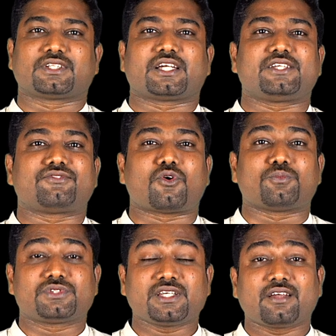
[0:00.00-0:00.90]
it
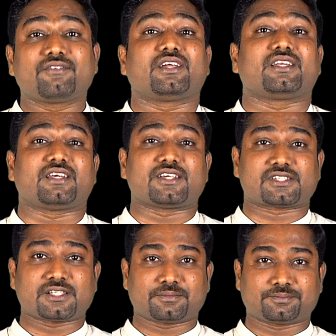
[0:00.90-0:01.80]
forms the
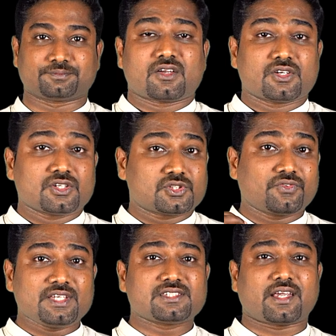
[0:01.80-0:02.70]
variation. So
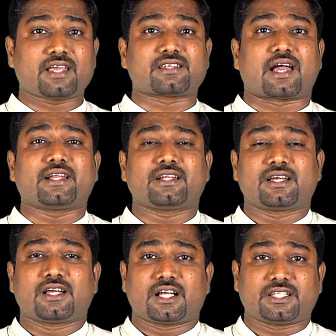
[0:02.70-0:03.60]
we say
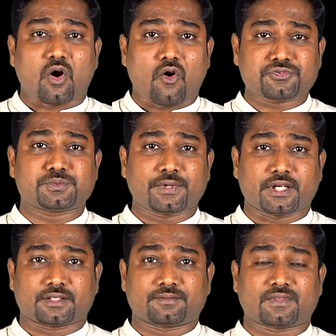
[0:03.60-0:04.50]
that the
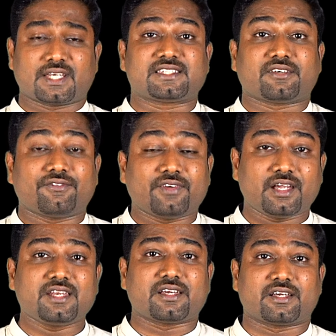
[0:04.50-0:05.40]
offspring is a
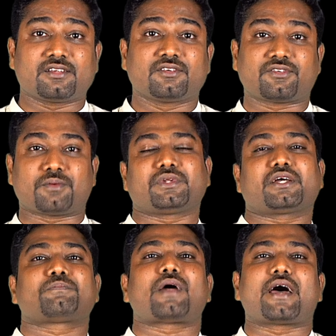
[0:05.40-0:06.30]
variant from
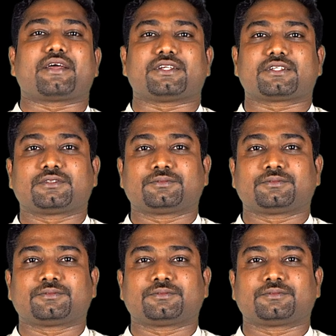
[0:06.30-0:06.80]
their parent.